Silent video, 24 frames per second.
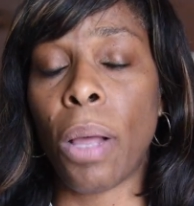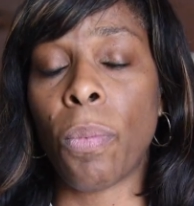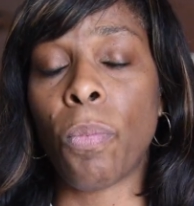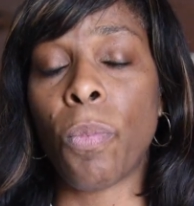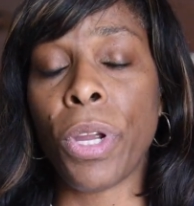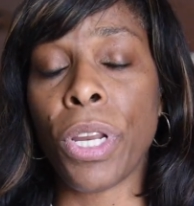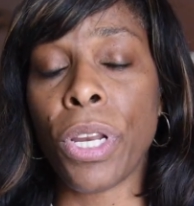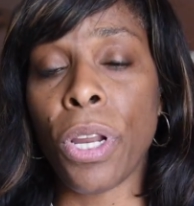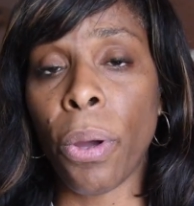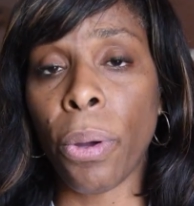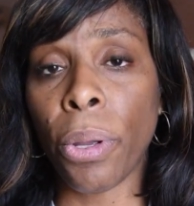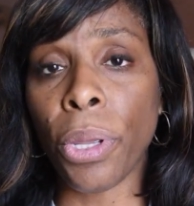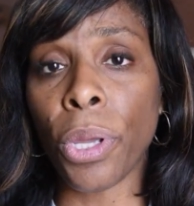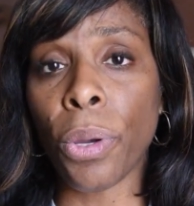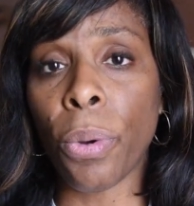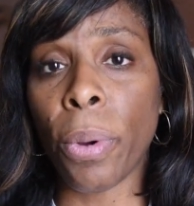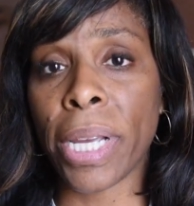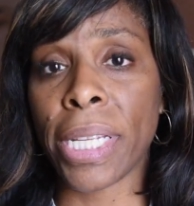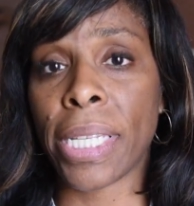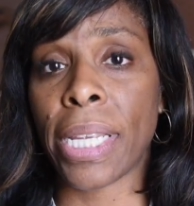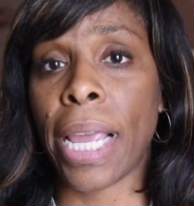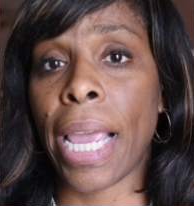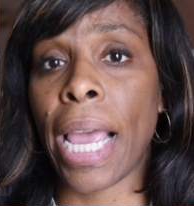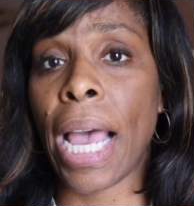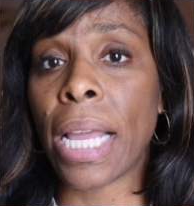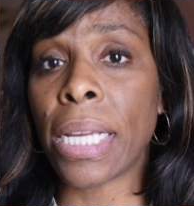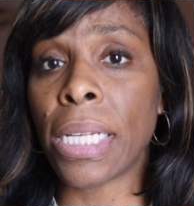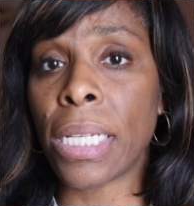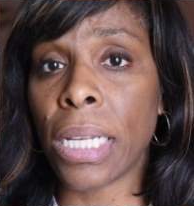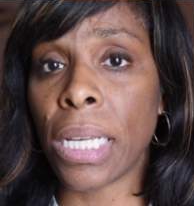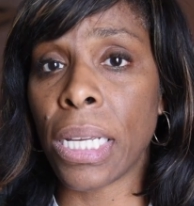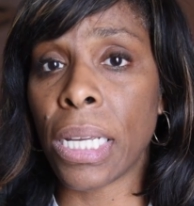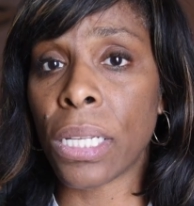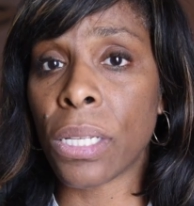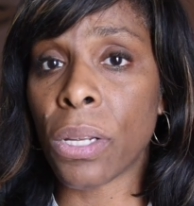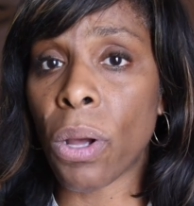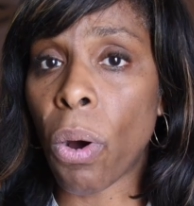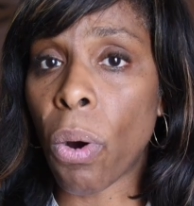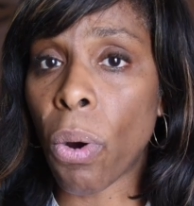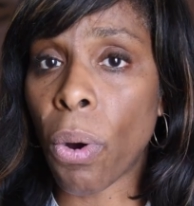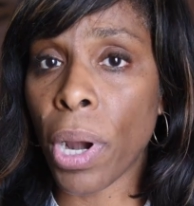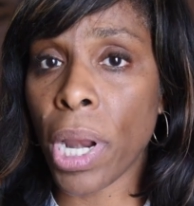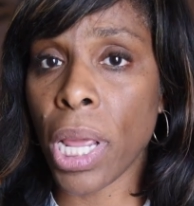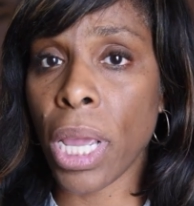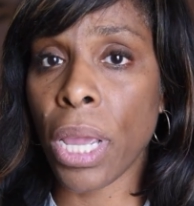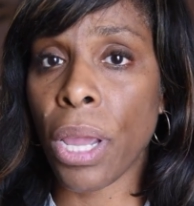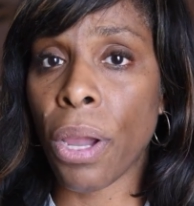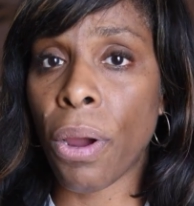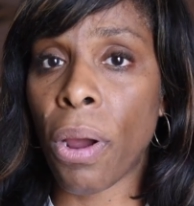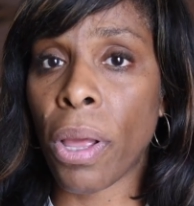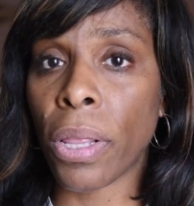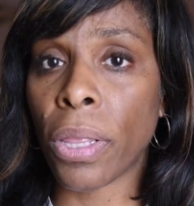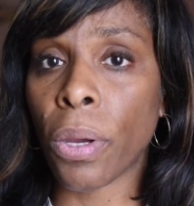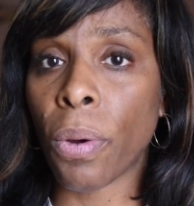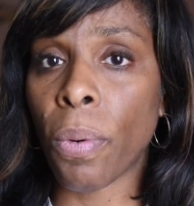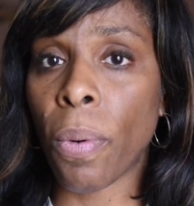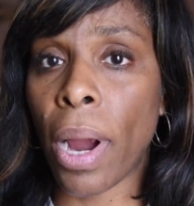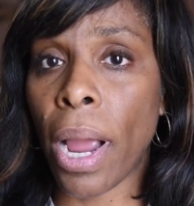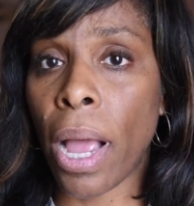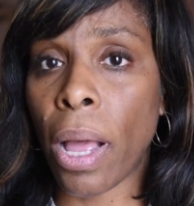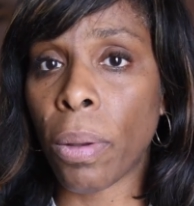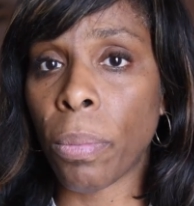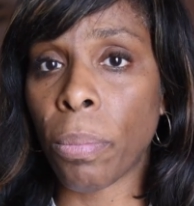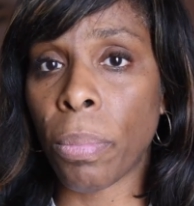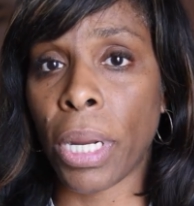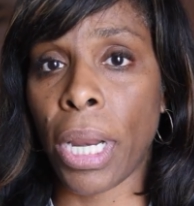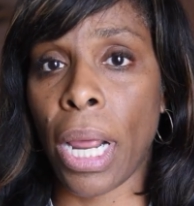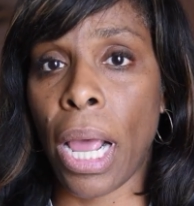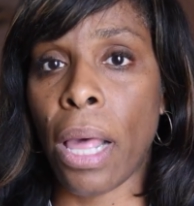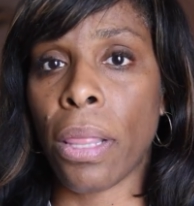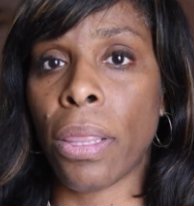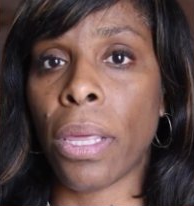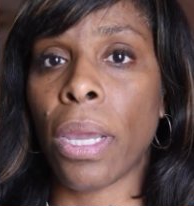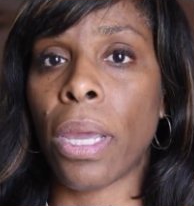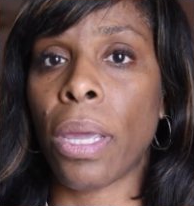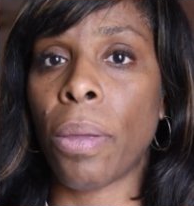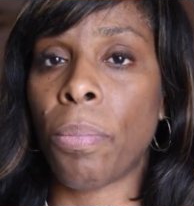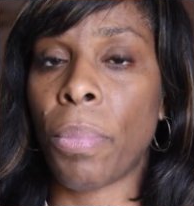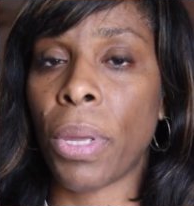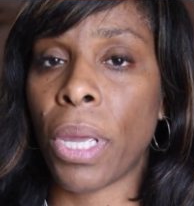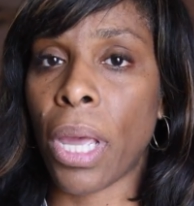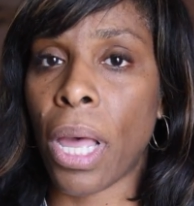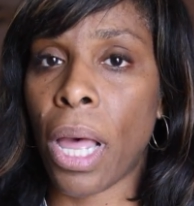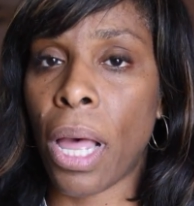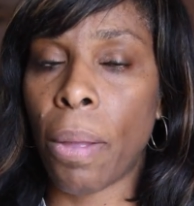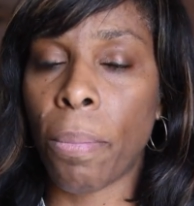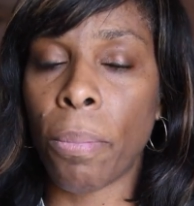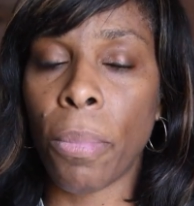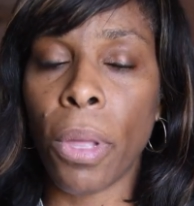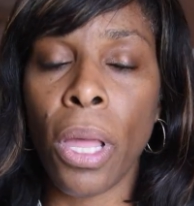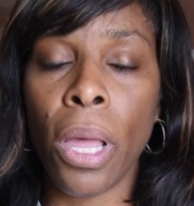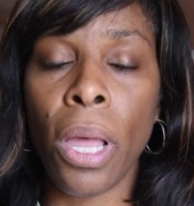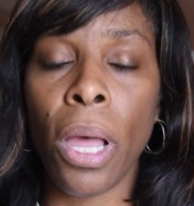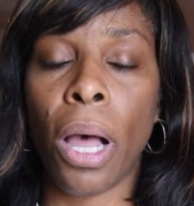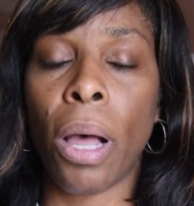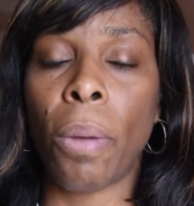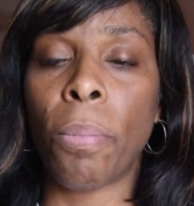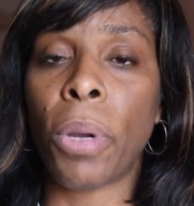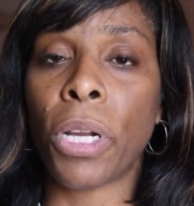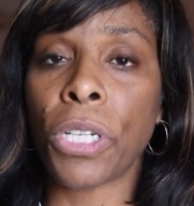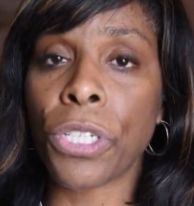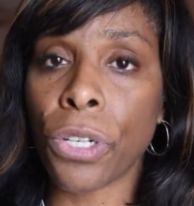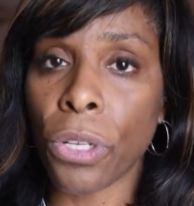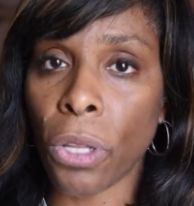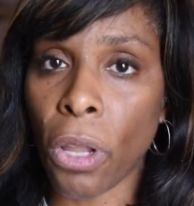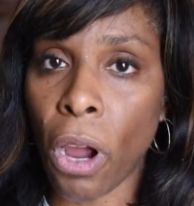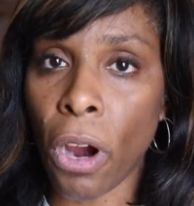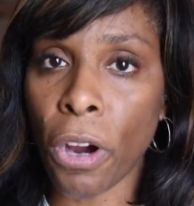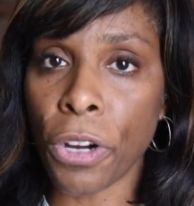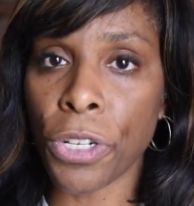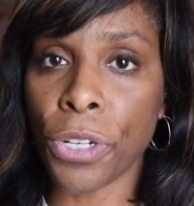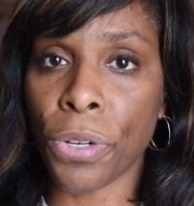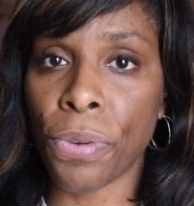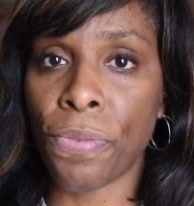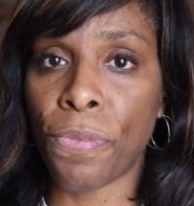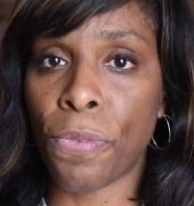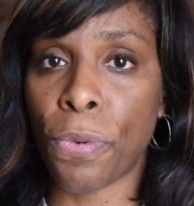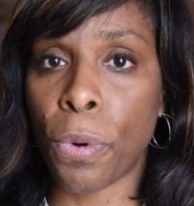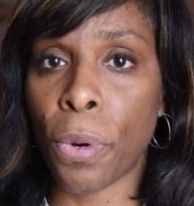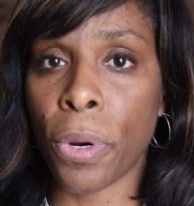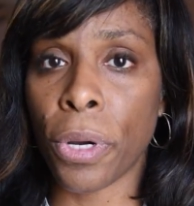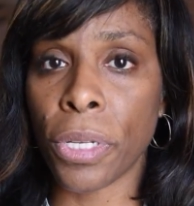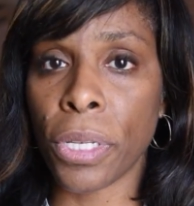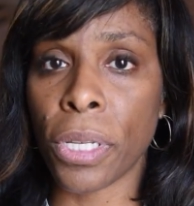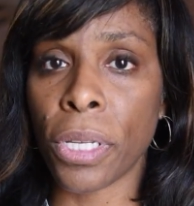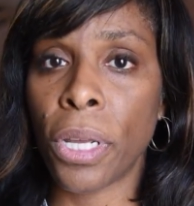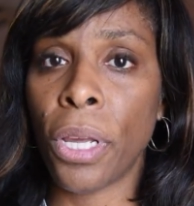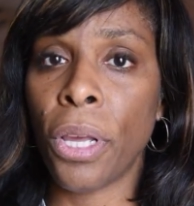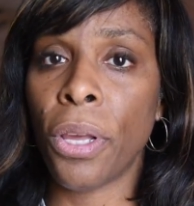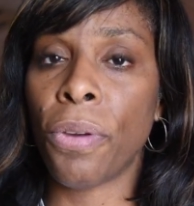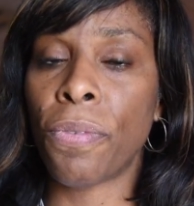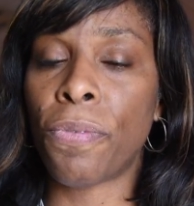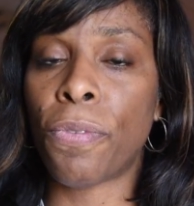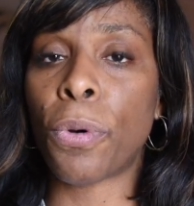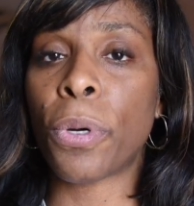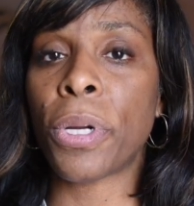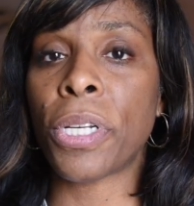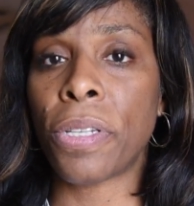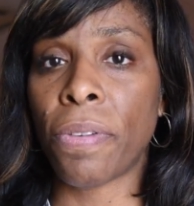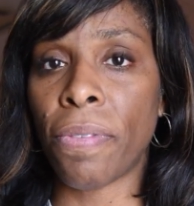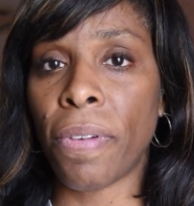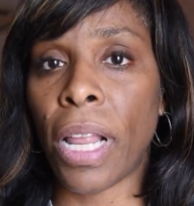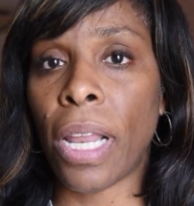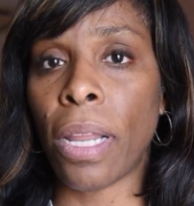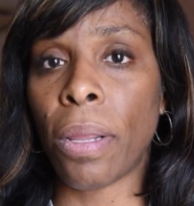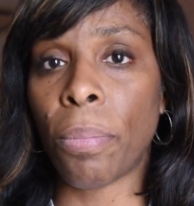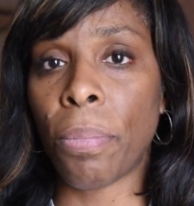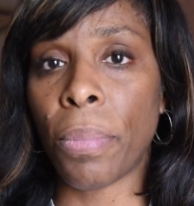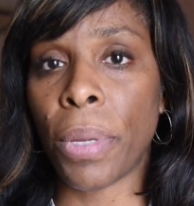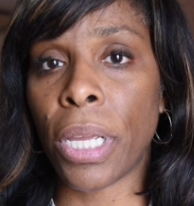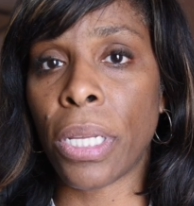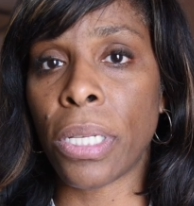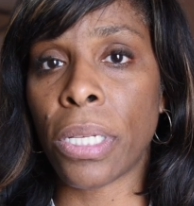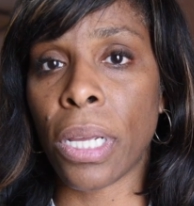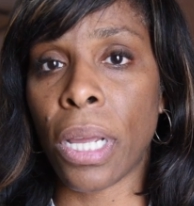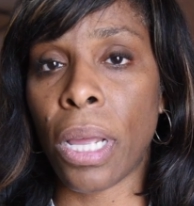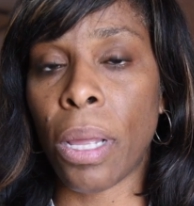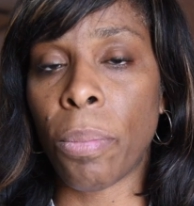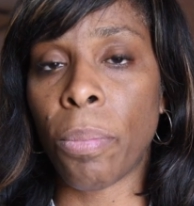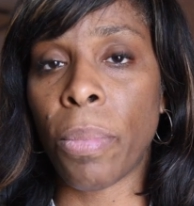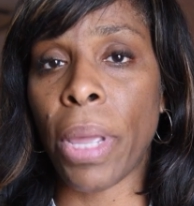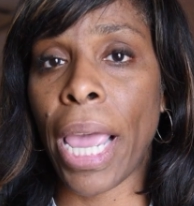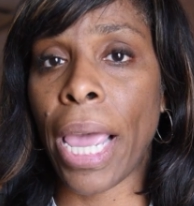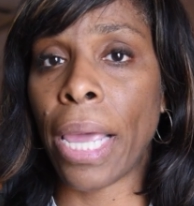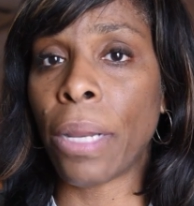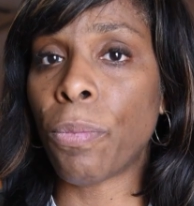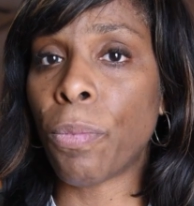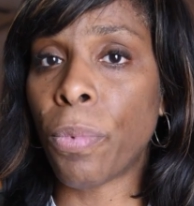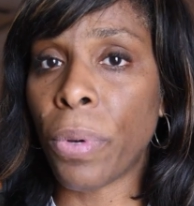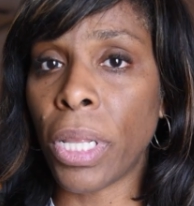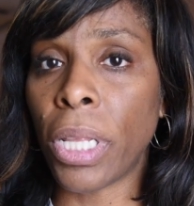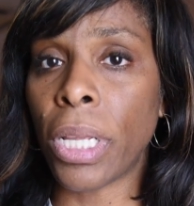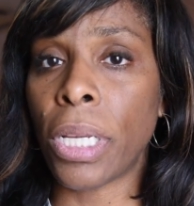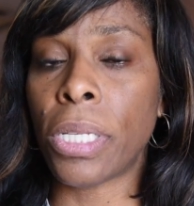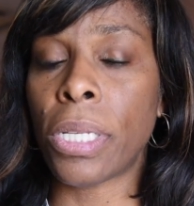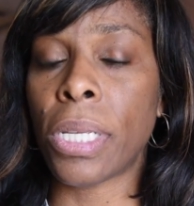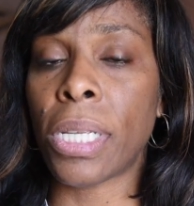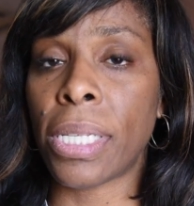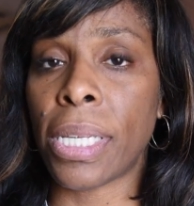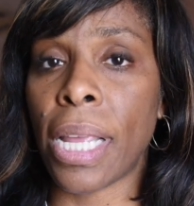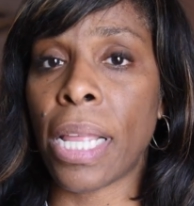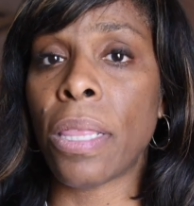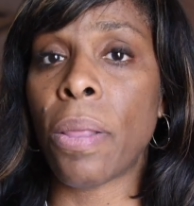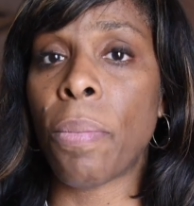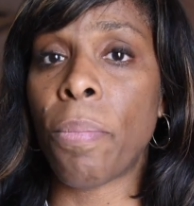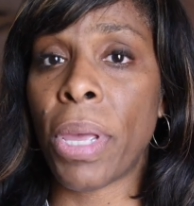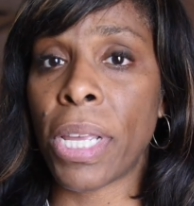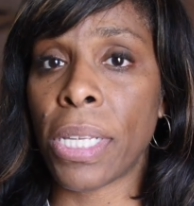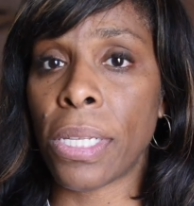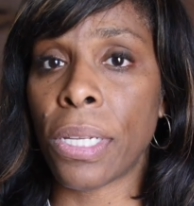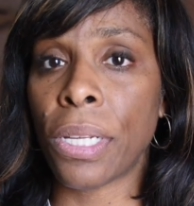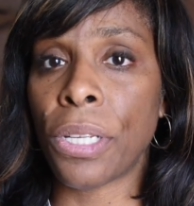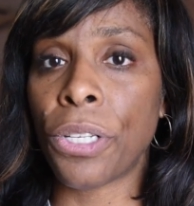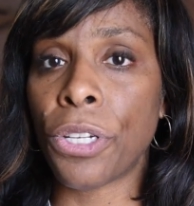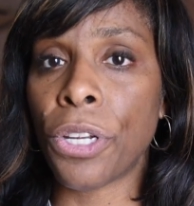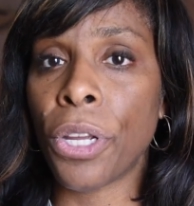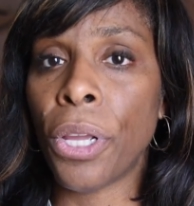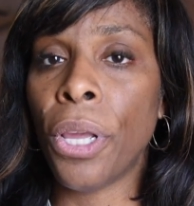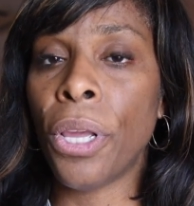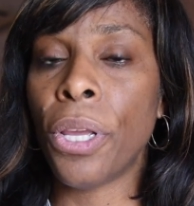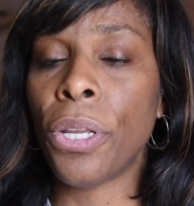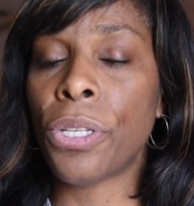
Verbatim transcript: We know USAID is already here on the ground, but how they can become a much larger force for development, and really to send the message